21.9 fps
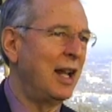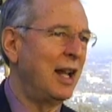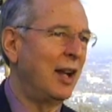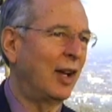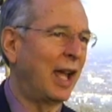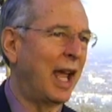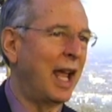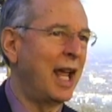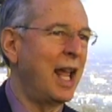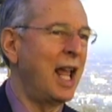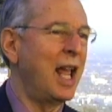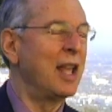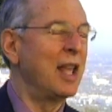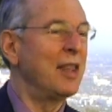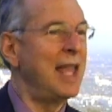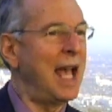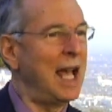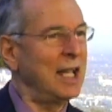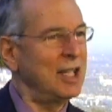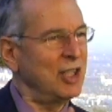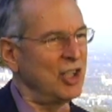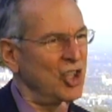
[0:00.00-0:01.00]
Okay,
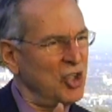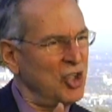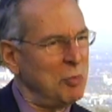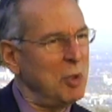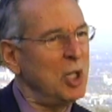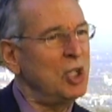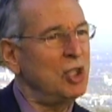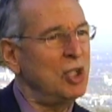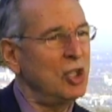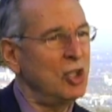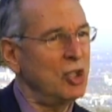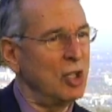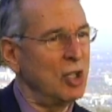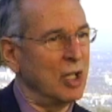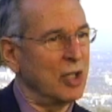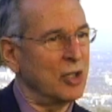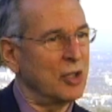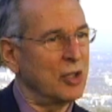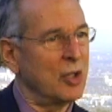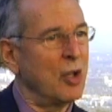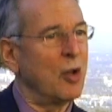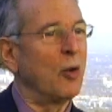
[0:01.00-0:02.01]
that's
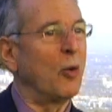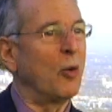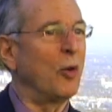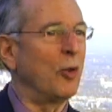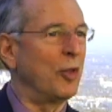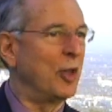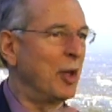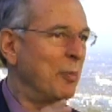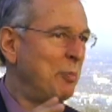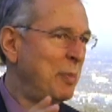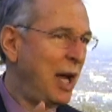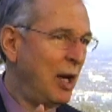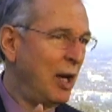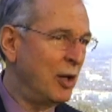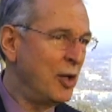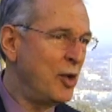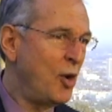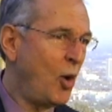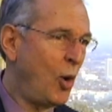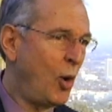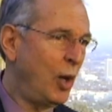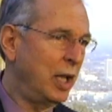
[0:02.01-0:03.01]
suspiciousness, the
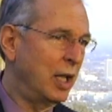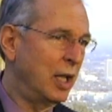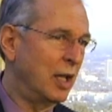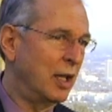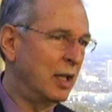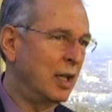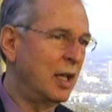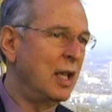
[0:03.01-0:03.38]
paranoia,